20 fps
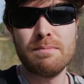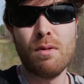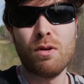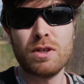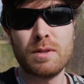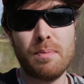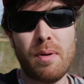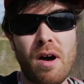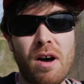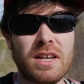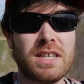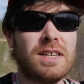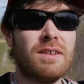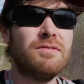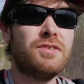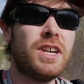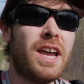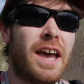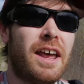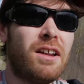most positive
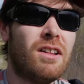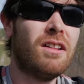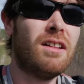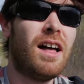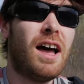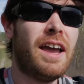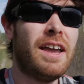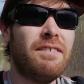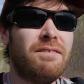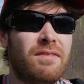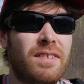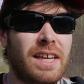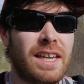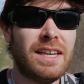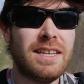channel I've